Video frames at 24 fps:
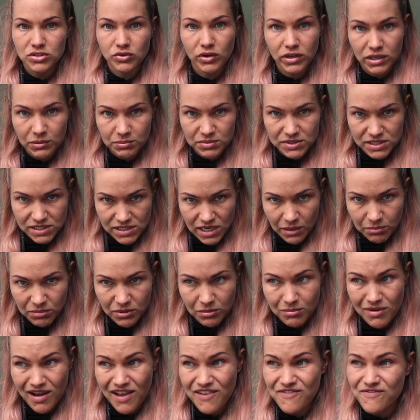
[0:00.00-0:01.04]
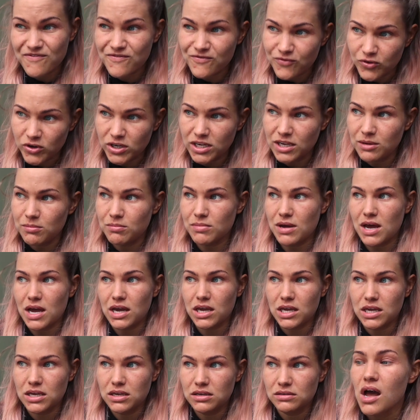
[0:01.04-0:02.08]
So I ended up snapping my freaking
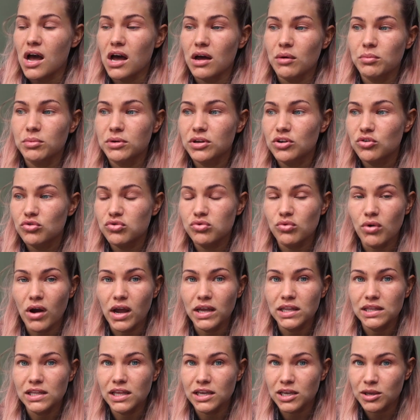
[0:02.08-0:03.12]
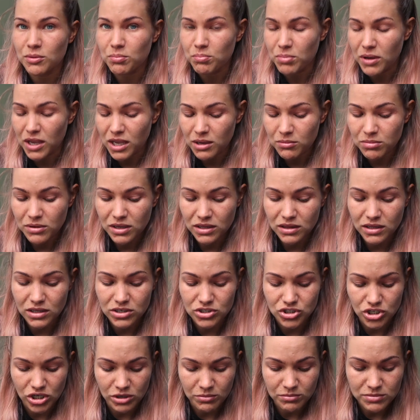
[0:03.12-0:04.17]
back. I've been crying like a baby in the
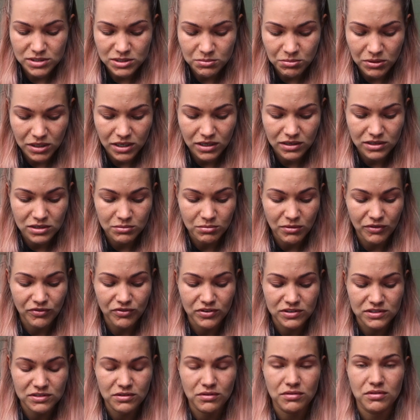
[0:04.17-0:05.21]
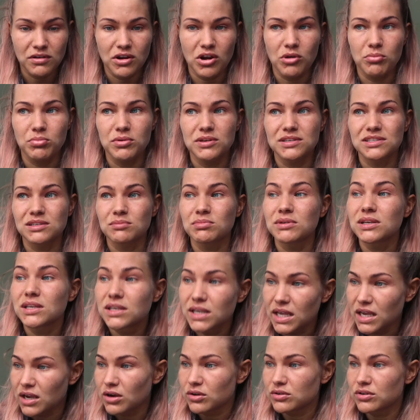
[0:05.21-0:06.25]
gym, speaking to my physiotherapist. I've been
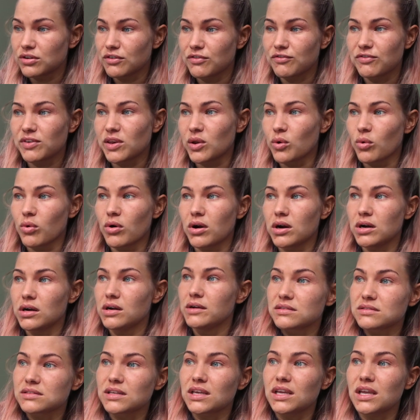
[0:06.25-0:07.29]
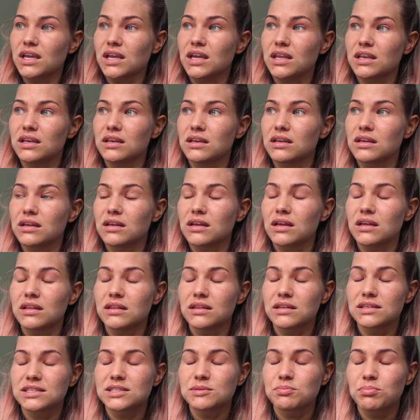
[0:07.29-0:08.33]
laying on the floor, just like in
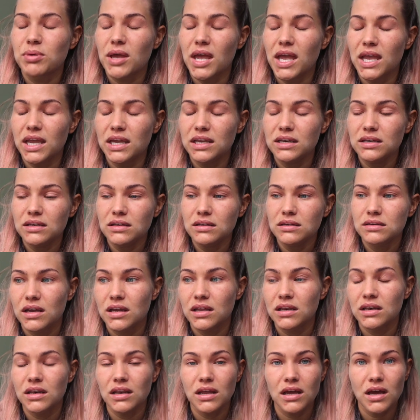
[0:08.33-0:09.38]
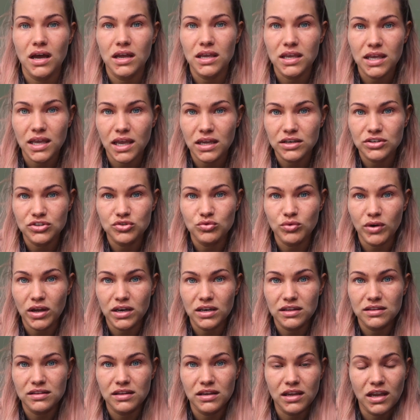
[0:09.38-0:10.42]
this pain, and I can't do
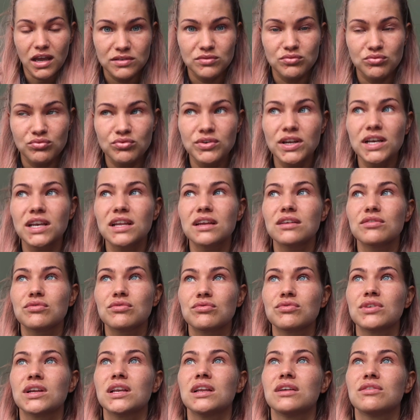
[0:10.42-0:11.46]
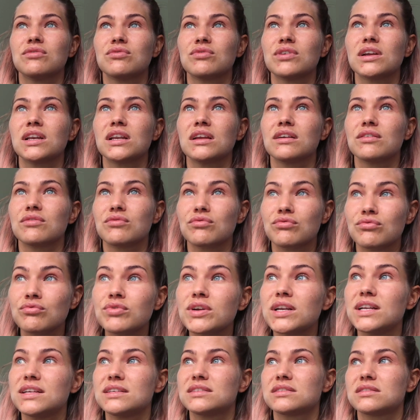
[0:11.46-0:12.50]
anything. It's really, really, really,
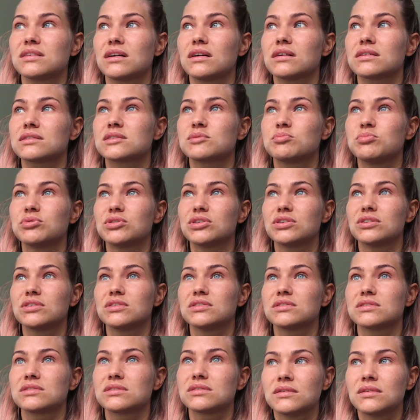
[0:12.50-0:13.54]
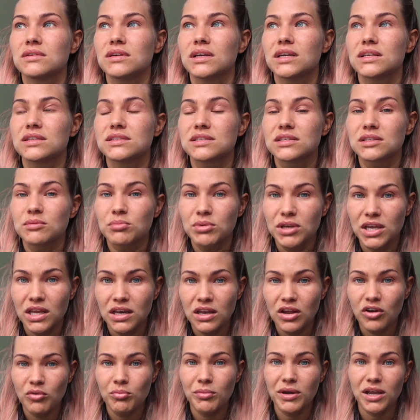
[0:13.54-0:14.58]
really sucks, because it's in the
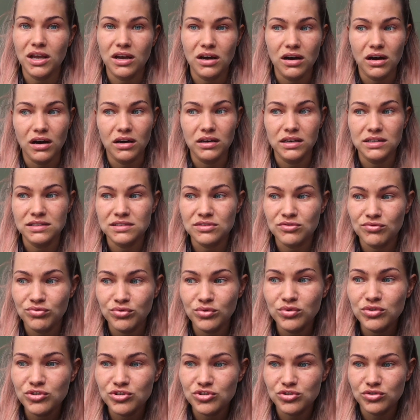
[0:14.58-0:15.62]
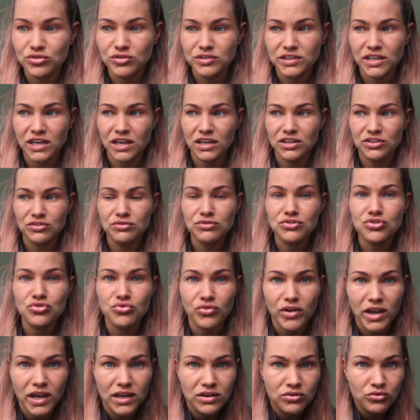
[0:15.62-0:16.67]
beginning of my cut. It's crucial that I do
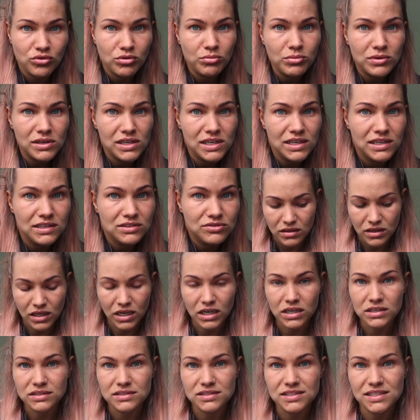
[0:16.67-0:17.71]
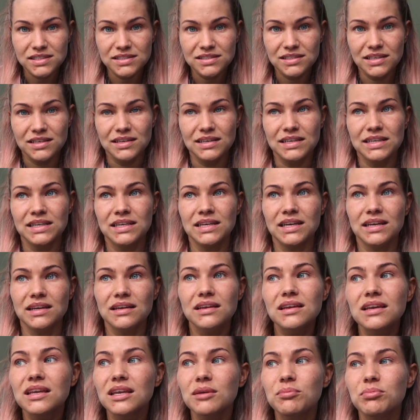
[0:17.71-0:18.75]
train normally, like consistently, and
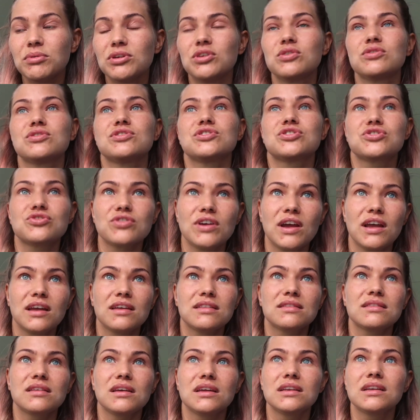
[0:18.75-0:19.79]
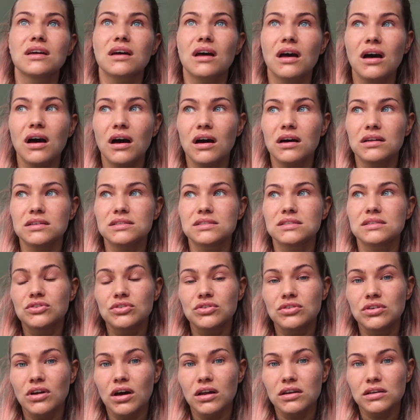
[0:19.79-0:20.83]
keeping your strength in a cut
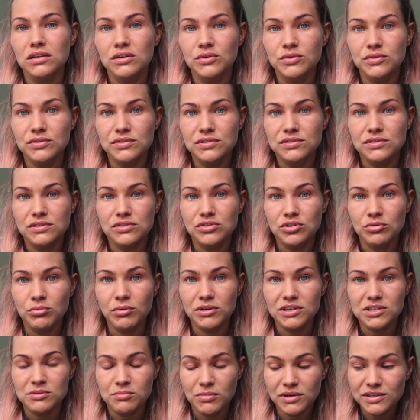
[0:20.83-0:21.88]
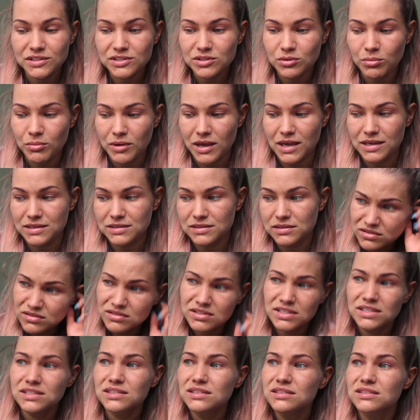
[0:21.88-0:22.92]
to not lose too much muscle mass.
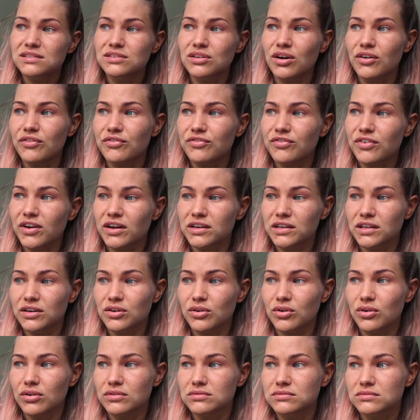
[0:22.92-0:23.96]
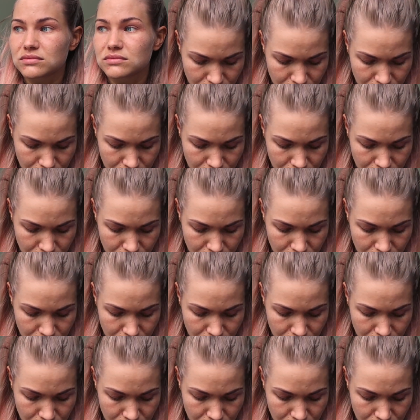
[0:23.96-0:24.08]
This is not fun at all.